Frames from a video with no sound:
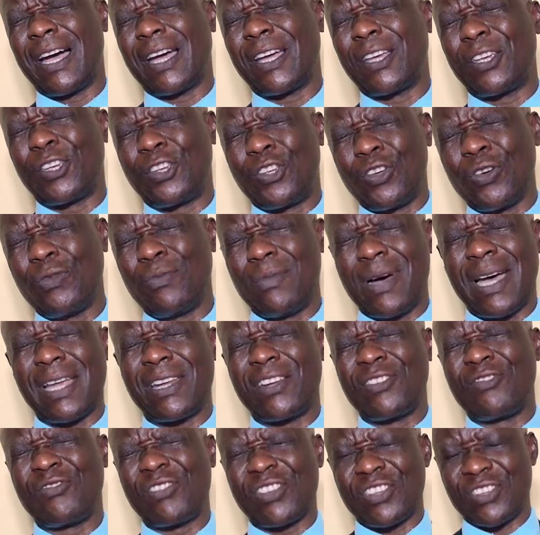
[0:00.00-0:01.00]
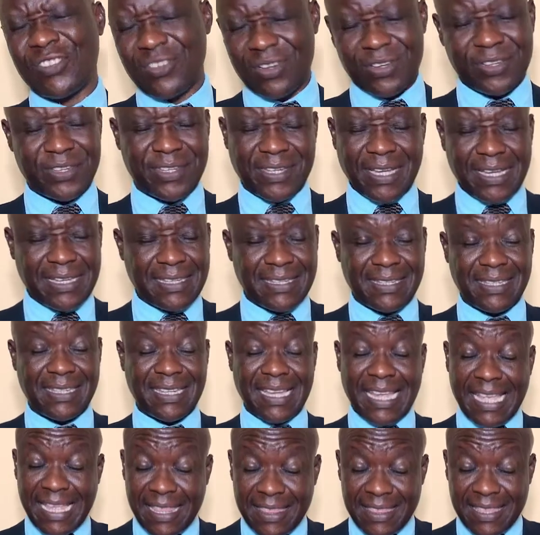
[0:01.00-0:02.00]
human resources
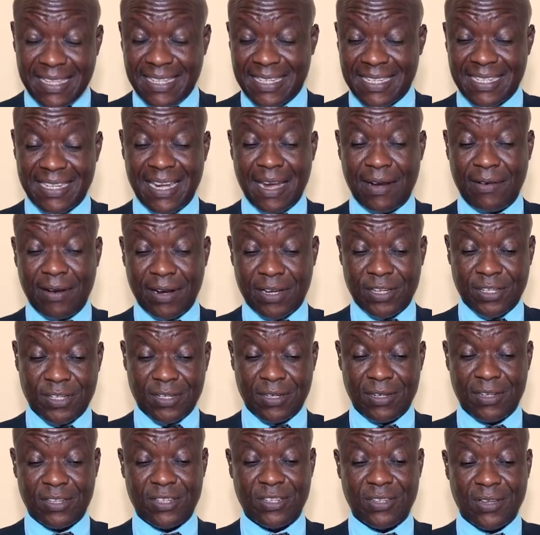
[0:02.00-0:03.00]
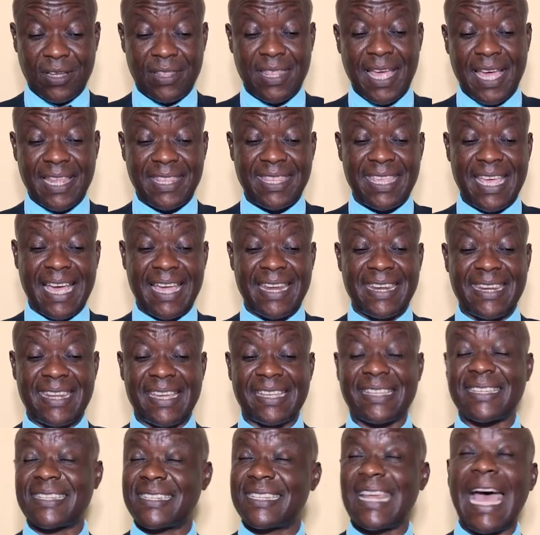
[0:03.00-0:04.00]
in this direction, so that they
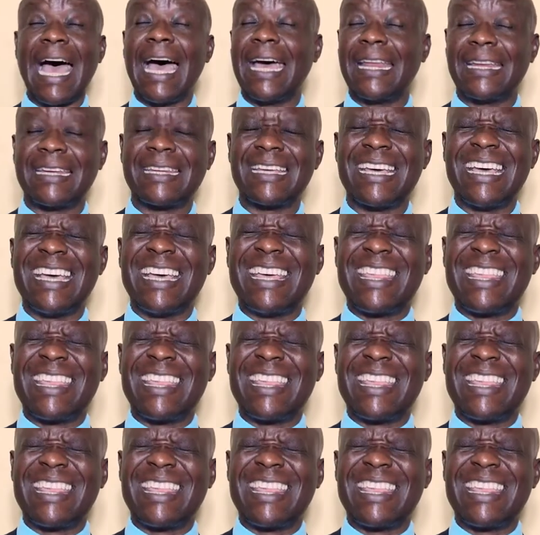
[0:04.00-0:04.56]
understand